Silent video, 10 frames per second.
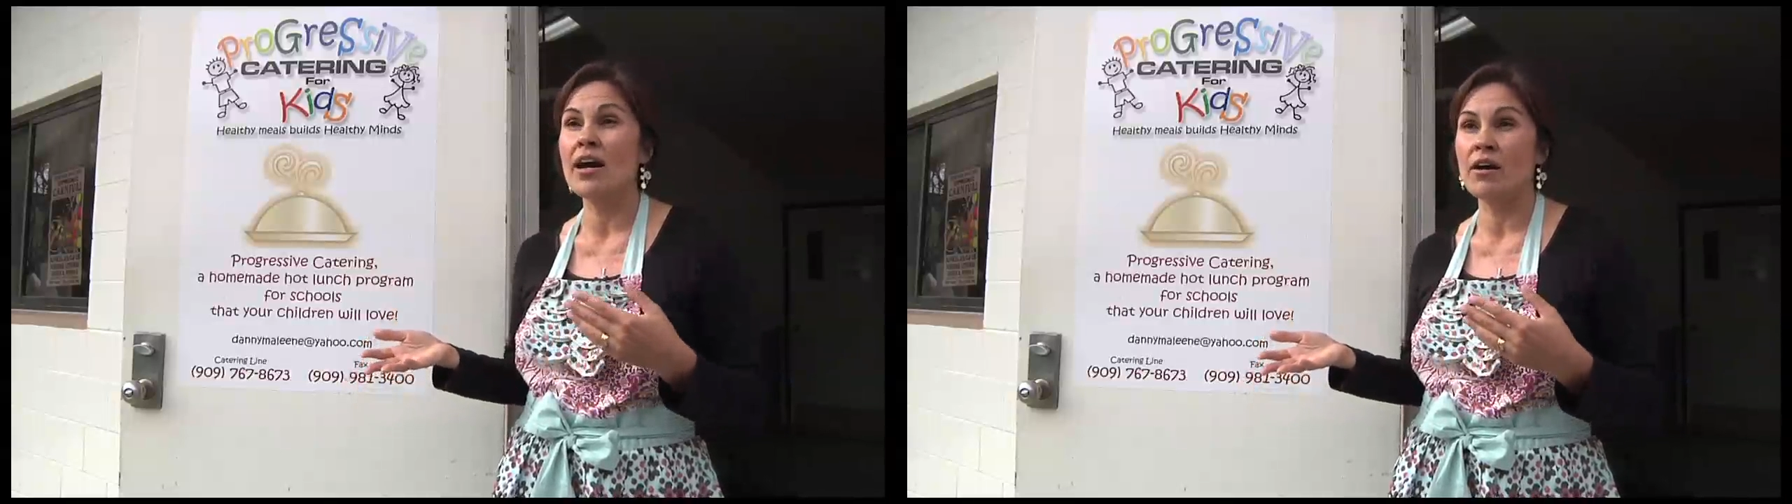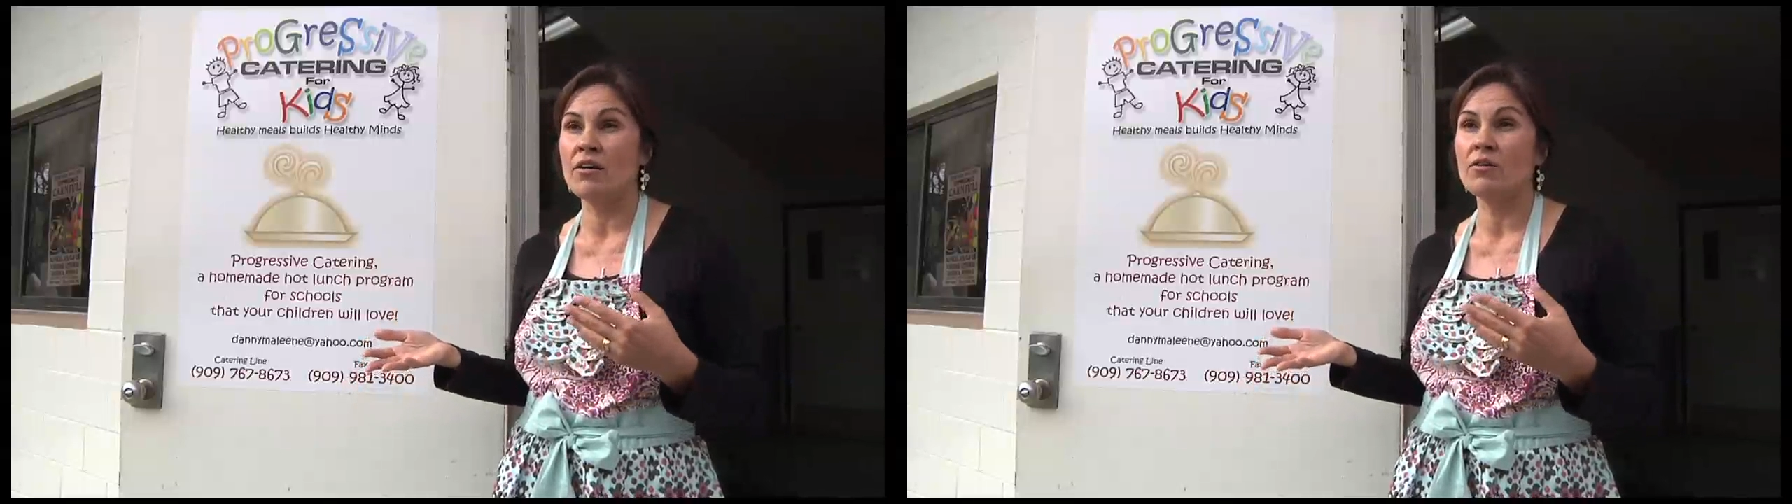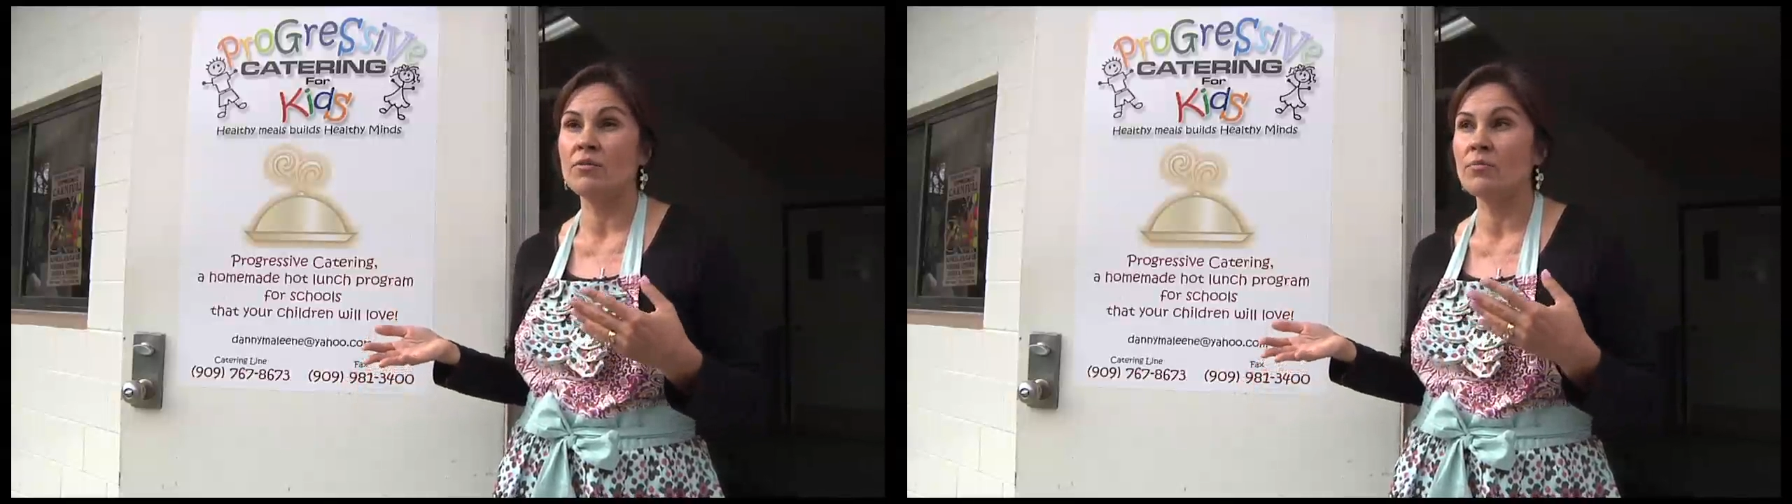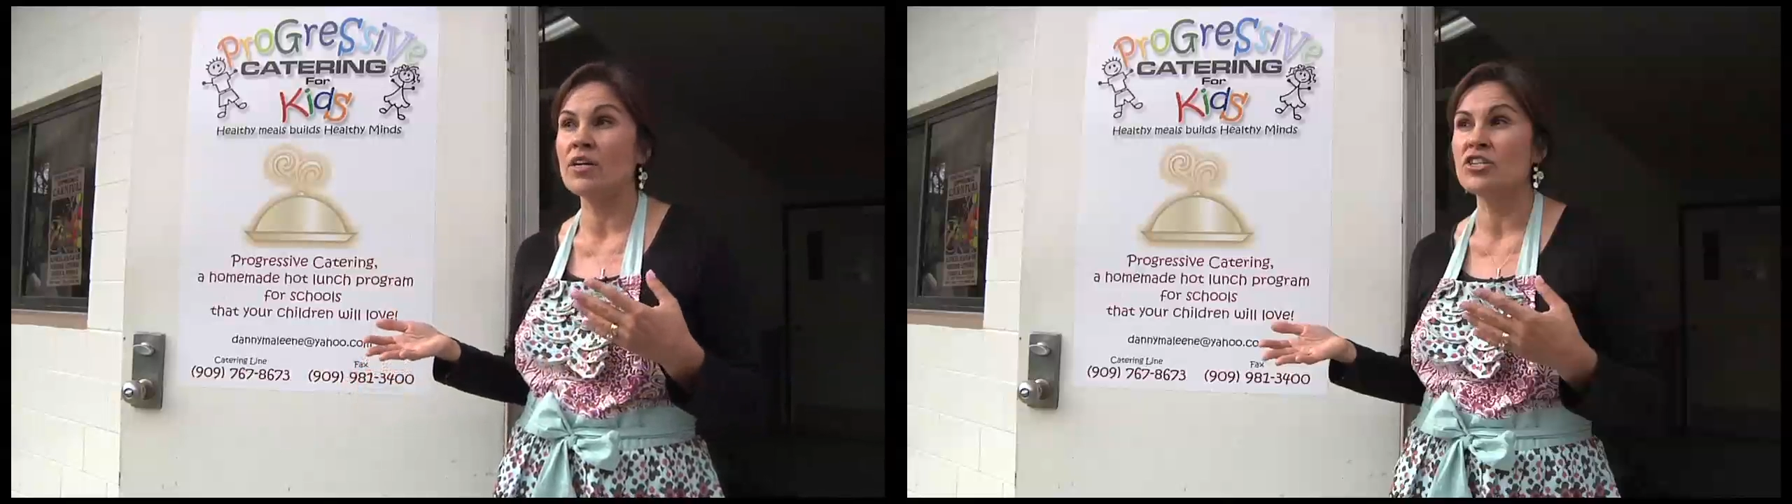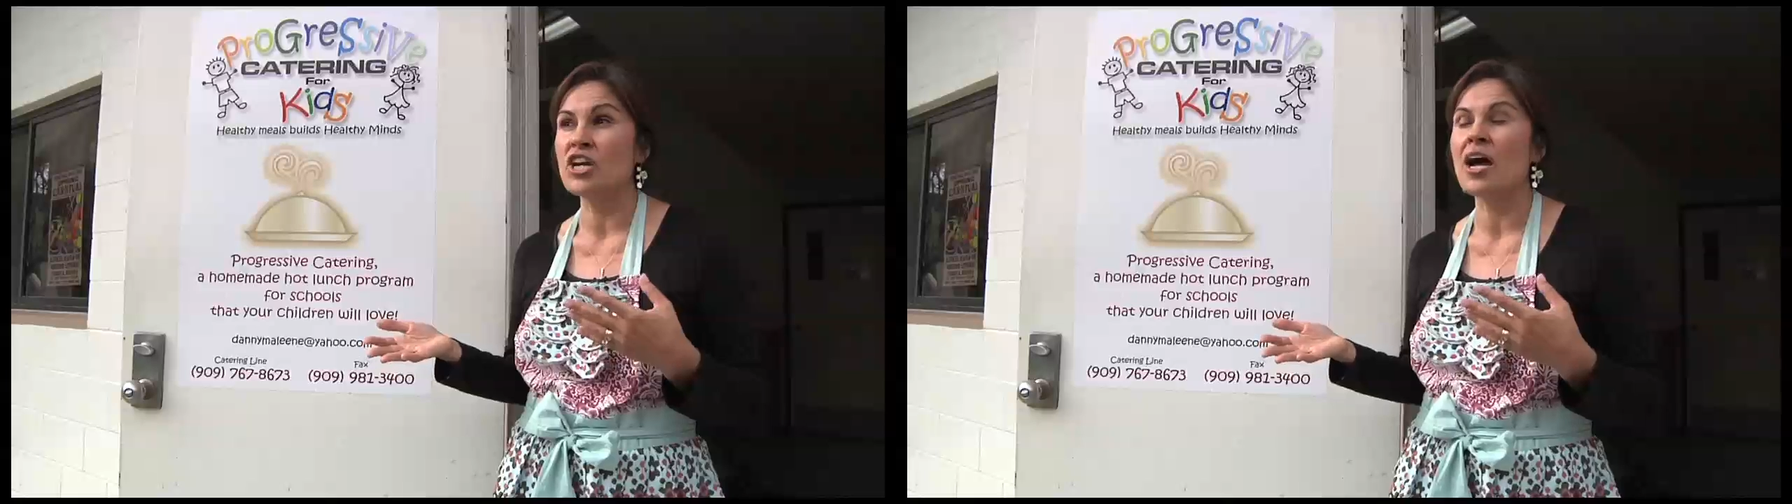how
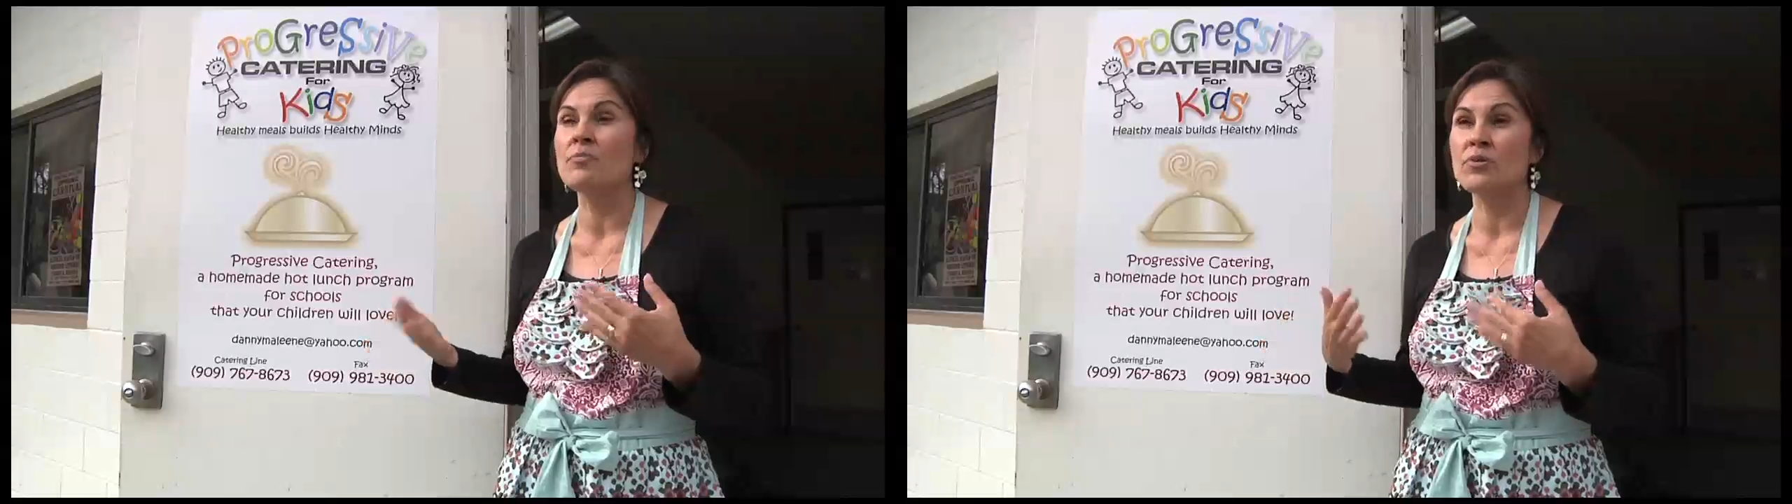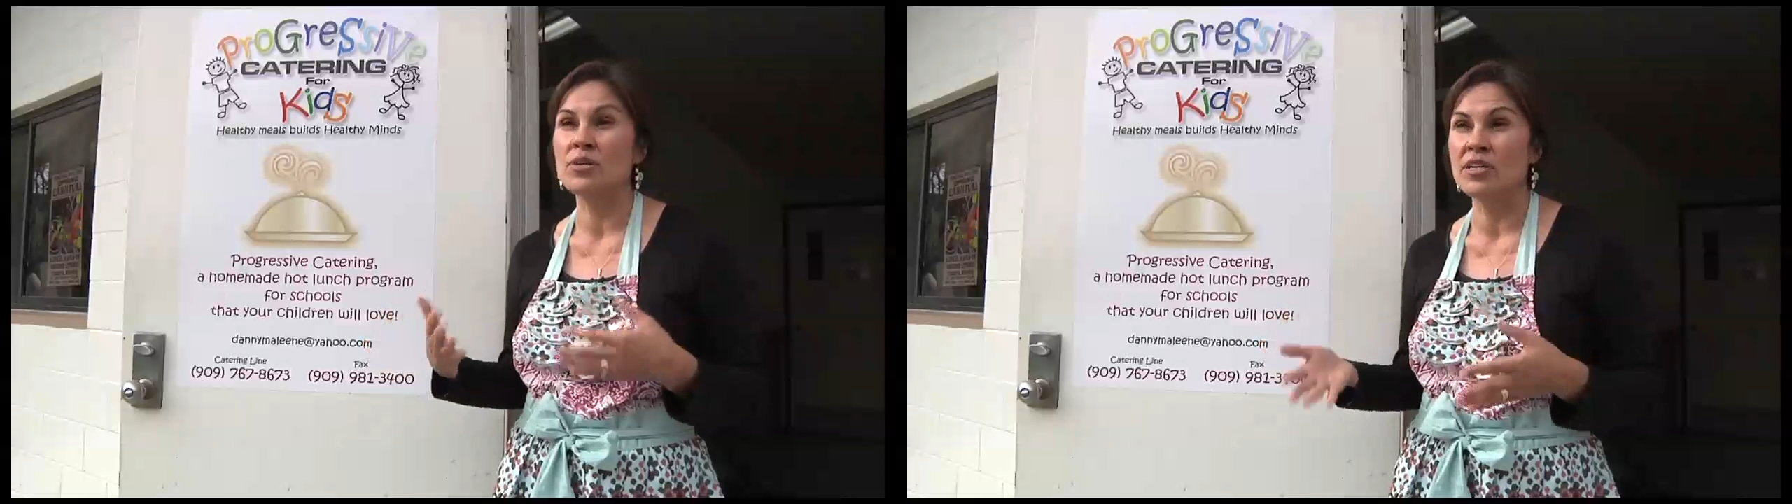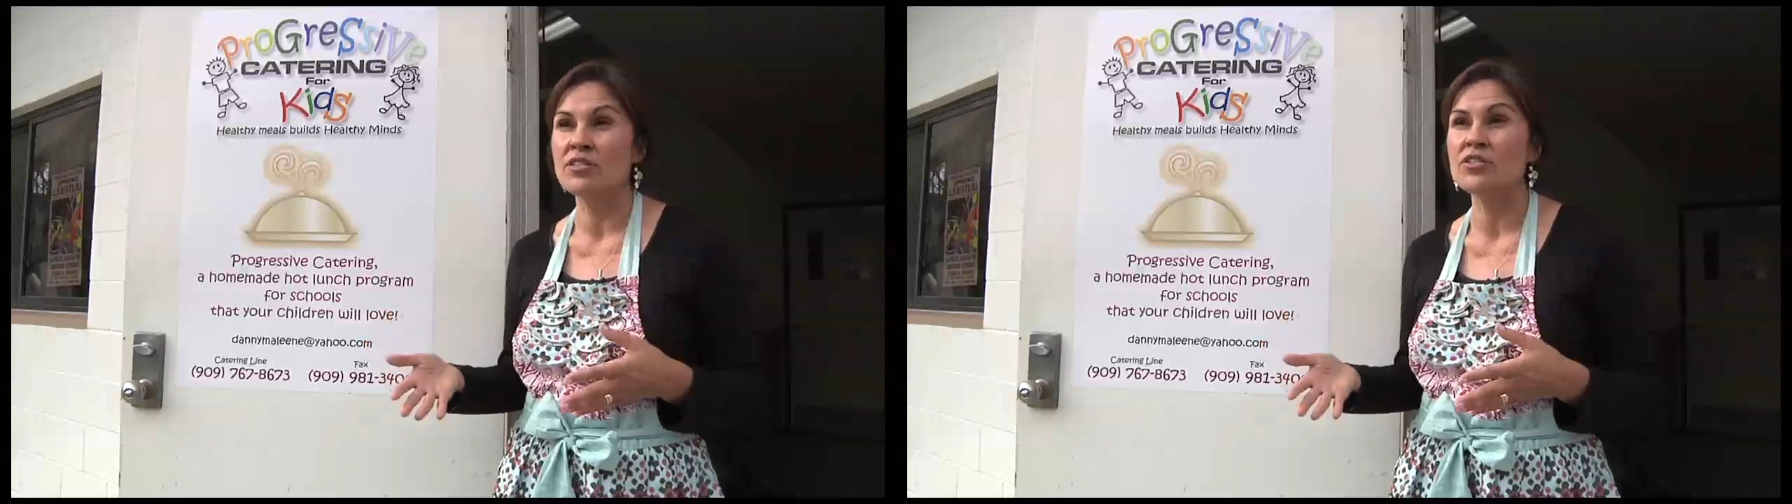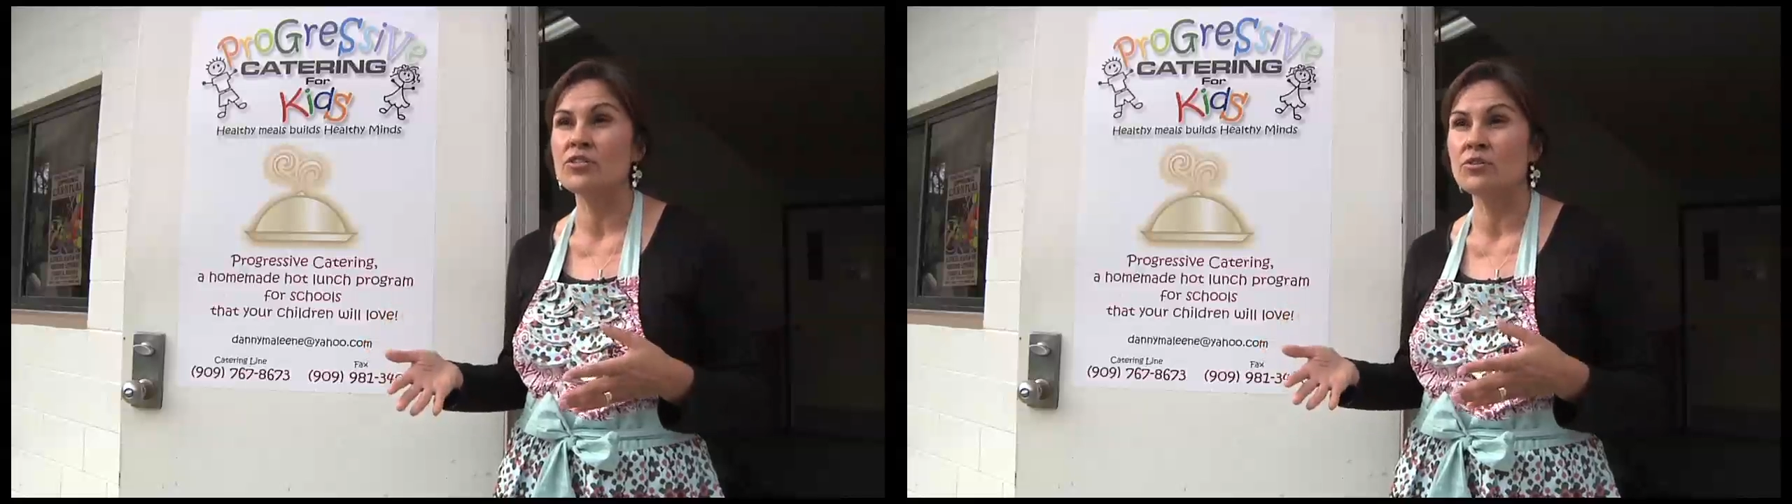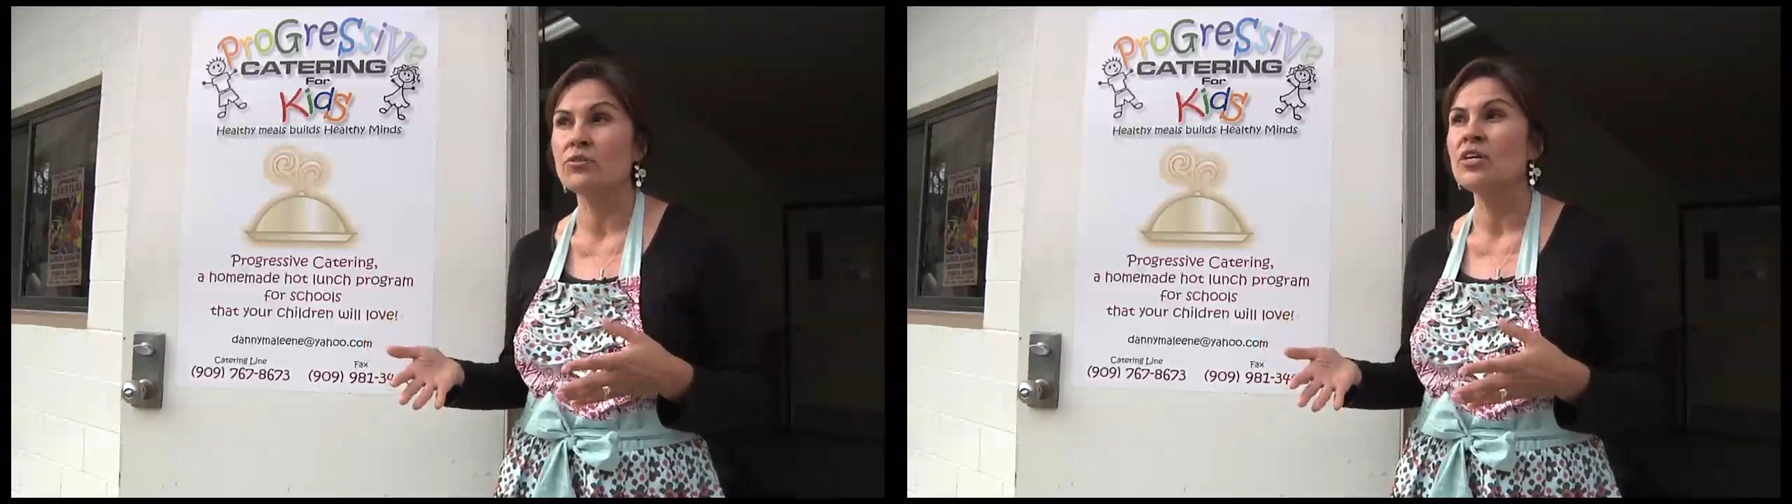much I put
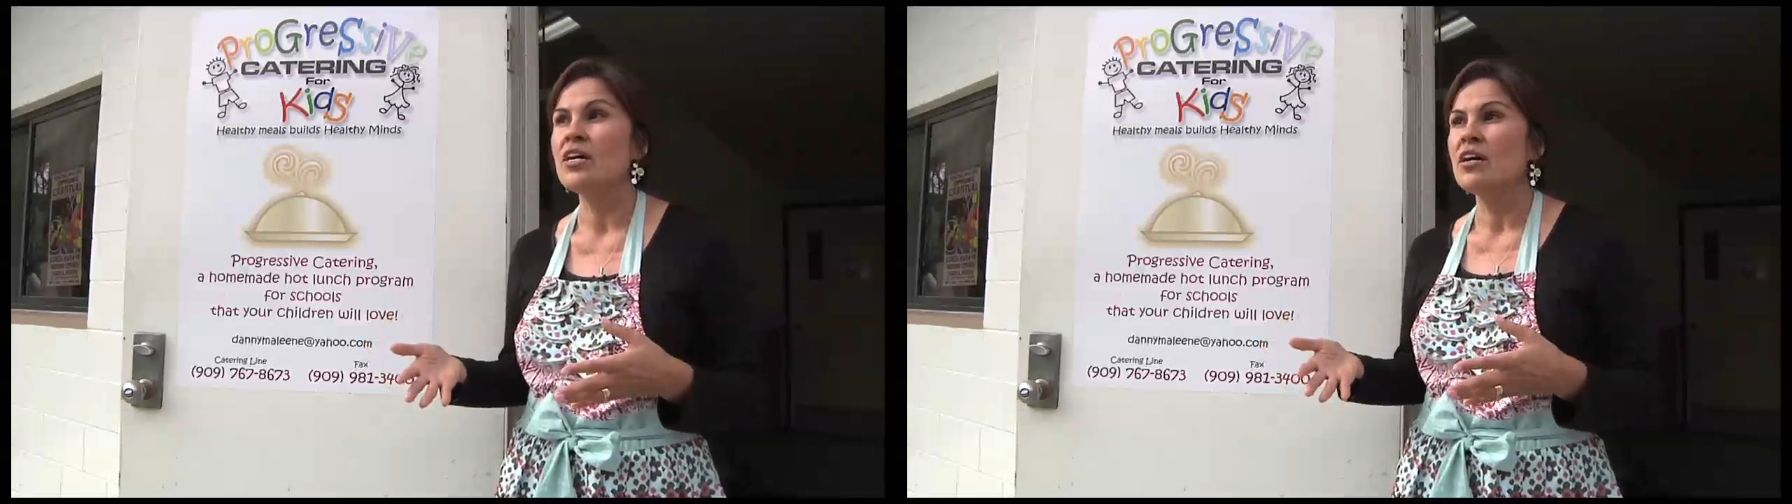into,